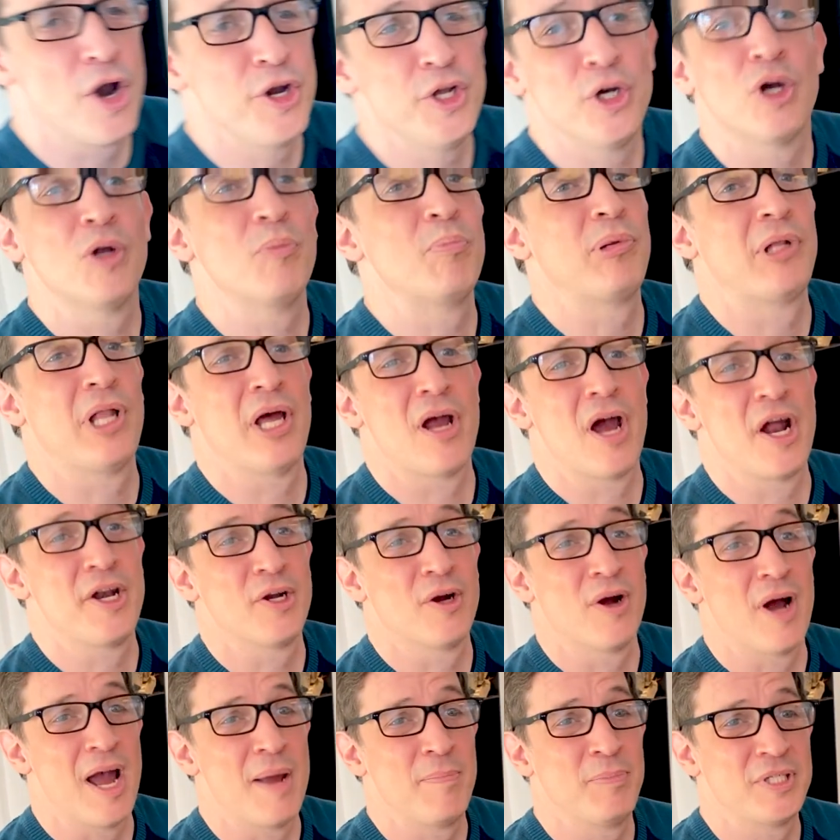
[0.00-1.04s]
you can play on your
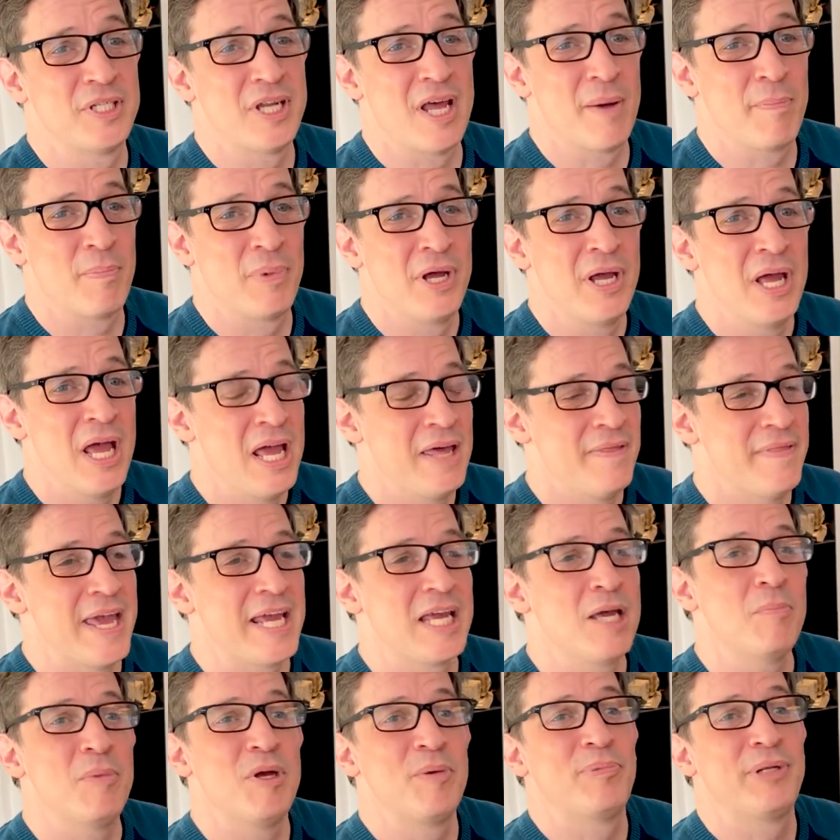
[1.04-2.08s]
hype step. They
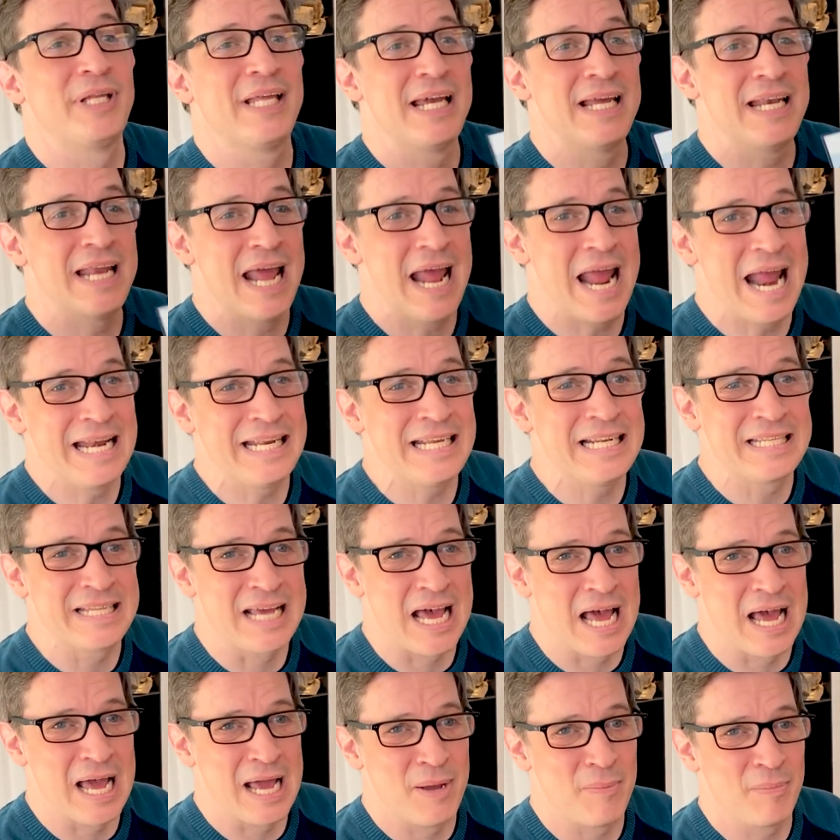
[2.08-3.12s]
can be played
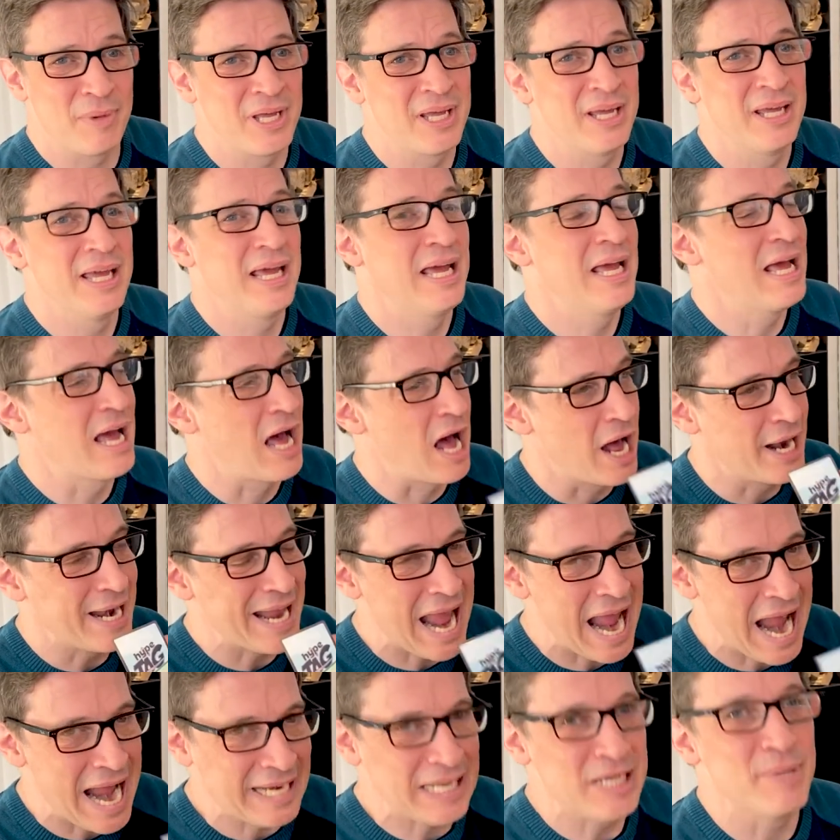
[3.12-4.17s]
anytime on
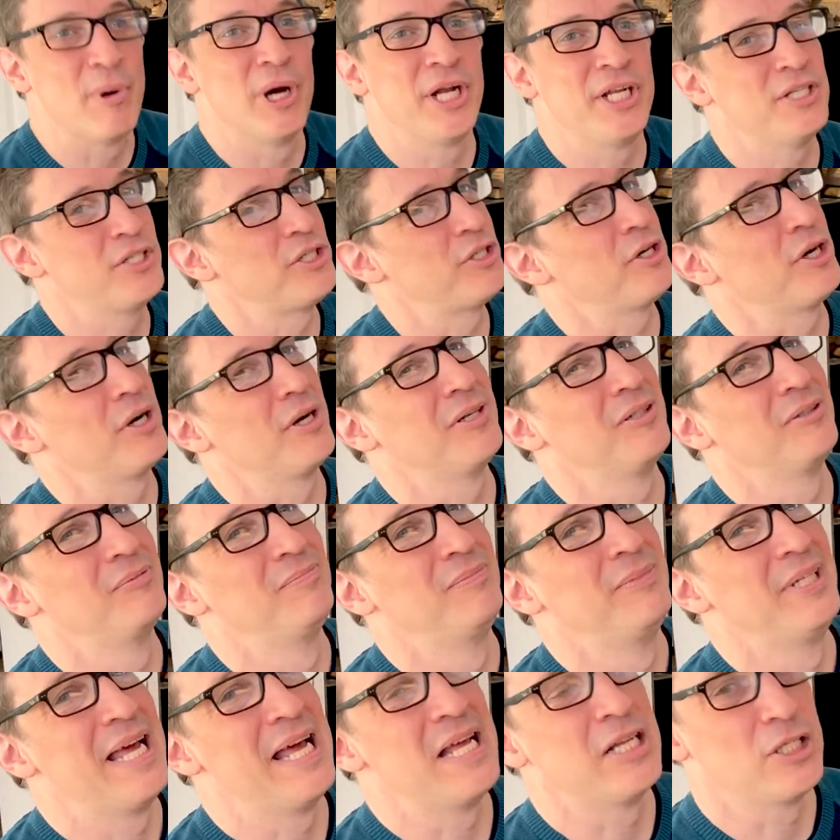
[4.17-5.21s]
anybody's turn,
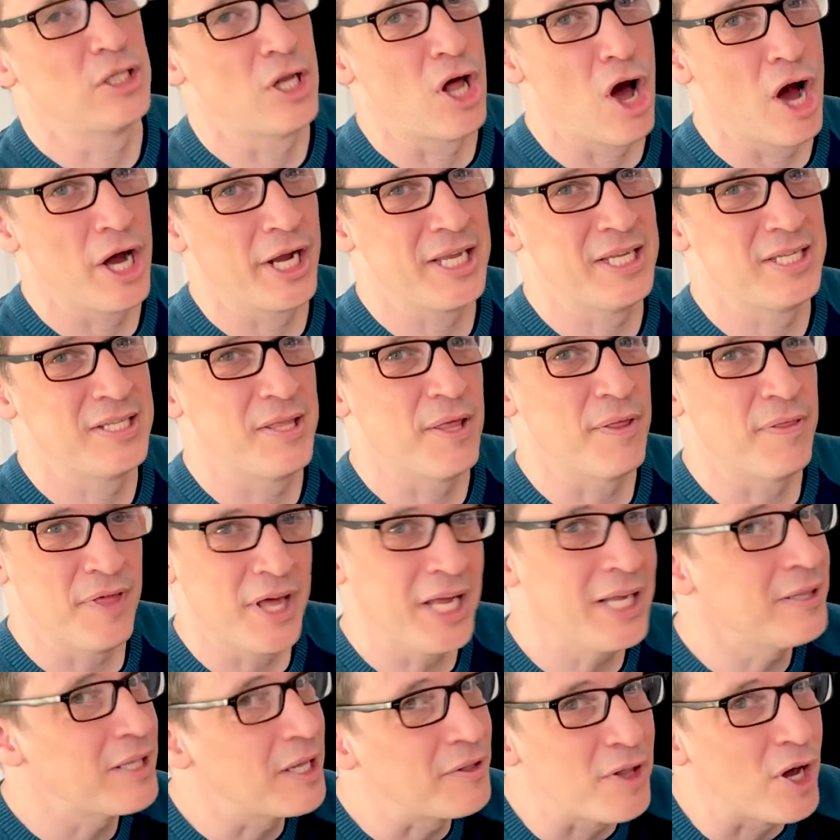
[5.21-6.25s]
as long as the
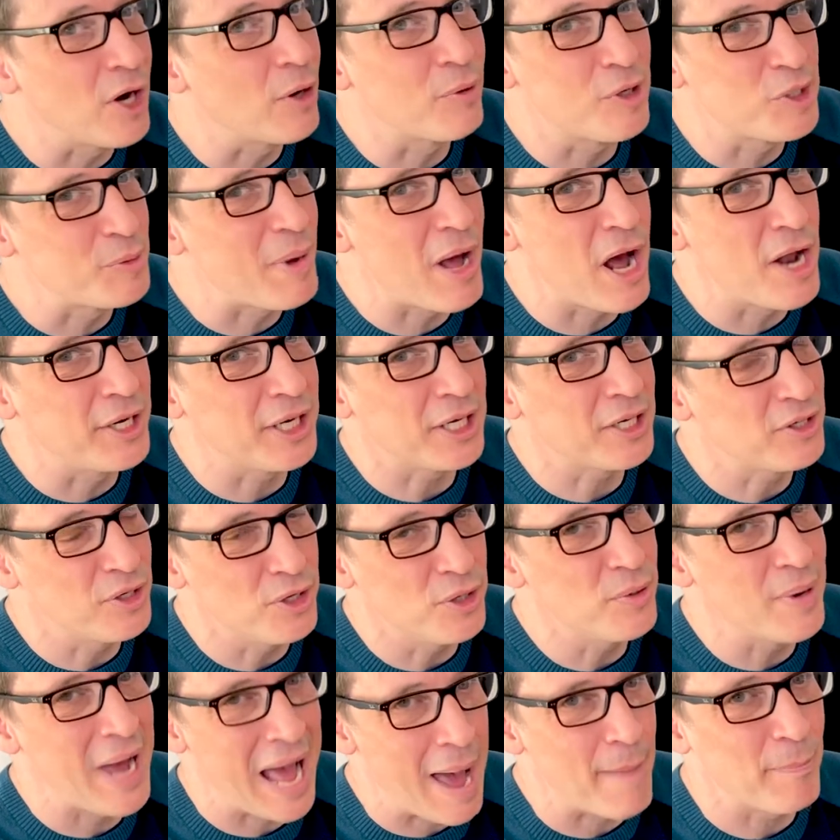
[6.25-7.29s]
thing that they're responding
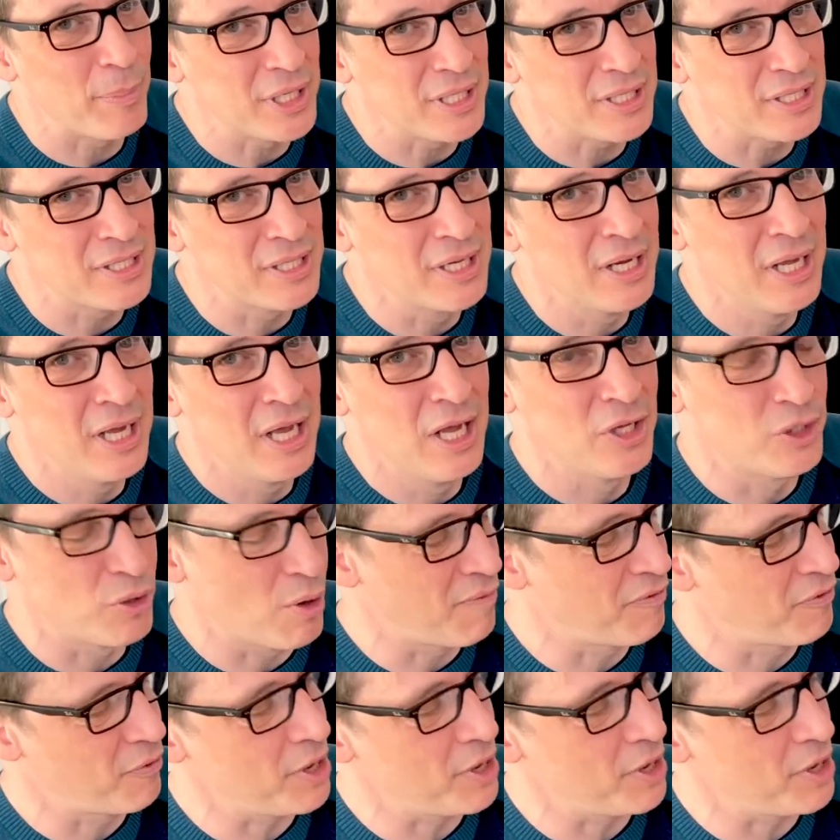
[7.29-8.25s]
to happens. So for